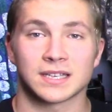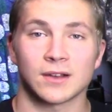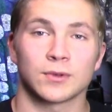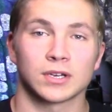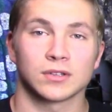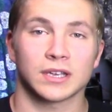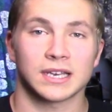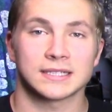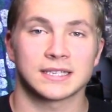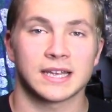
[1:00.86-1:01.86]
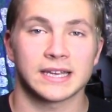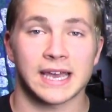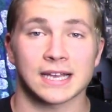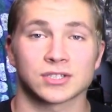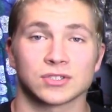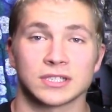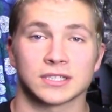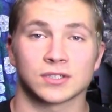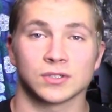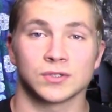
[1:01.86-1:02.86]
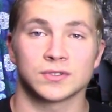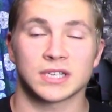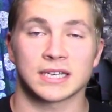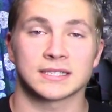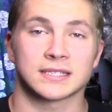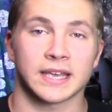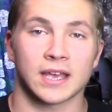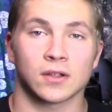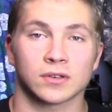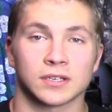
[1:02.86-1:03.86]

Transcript: set we are looking at today actually includes a scale